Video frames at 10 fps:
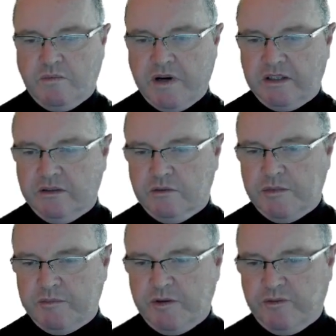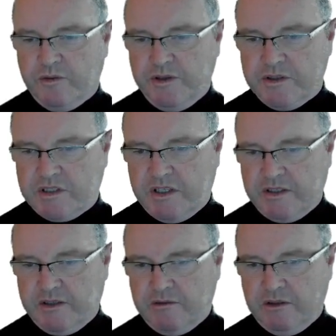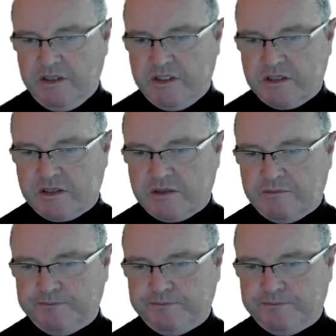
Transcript: wait a little bit before you start your release.